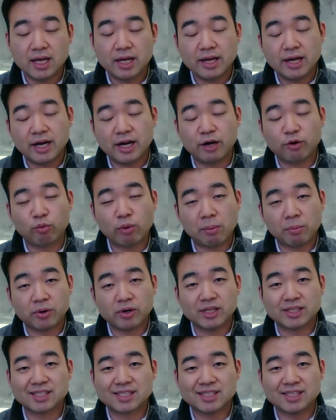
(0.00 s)
Remember,
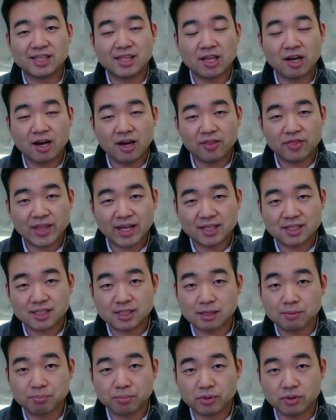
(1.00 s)
it's not that
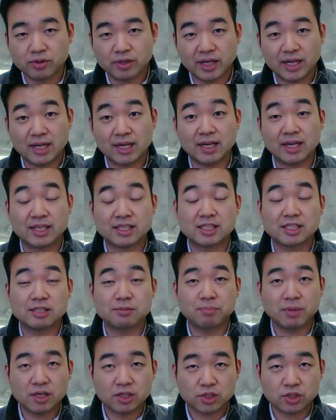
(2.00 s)
simple, and
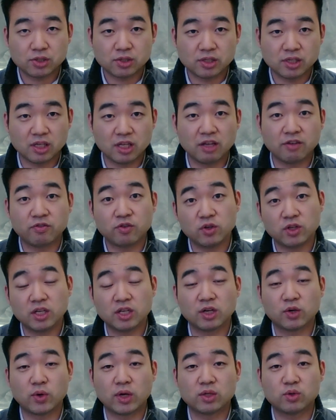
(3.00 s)
especially if you need a
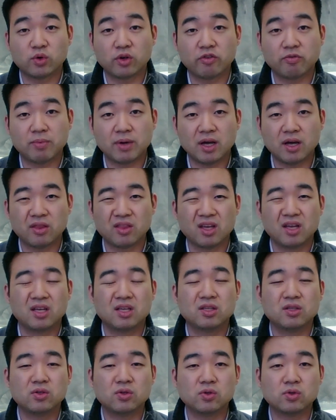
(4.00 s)
grade 12 math,
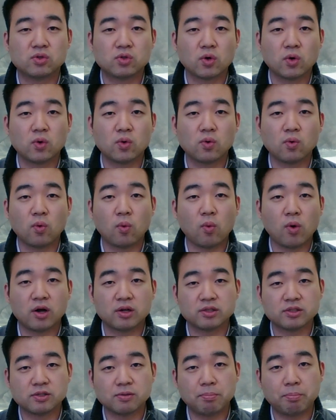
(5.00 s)
you don't
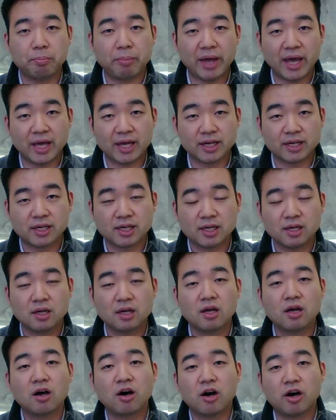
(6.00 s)
want to bank
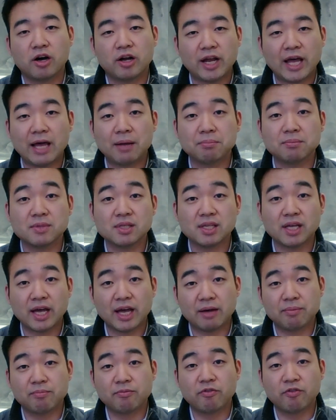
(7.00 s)
on
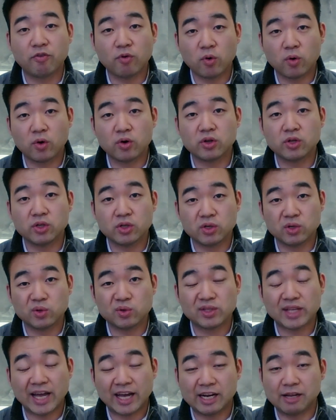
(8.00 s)
MDM4U
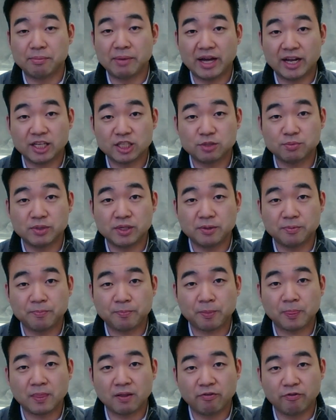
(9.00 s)
data management
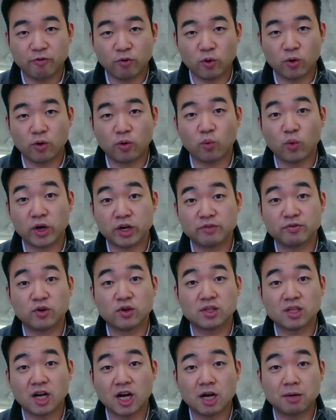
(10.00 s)
for one of your
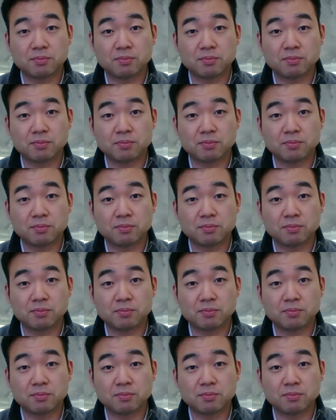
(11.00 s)
top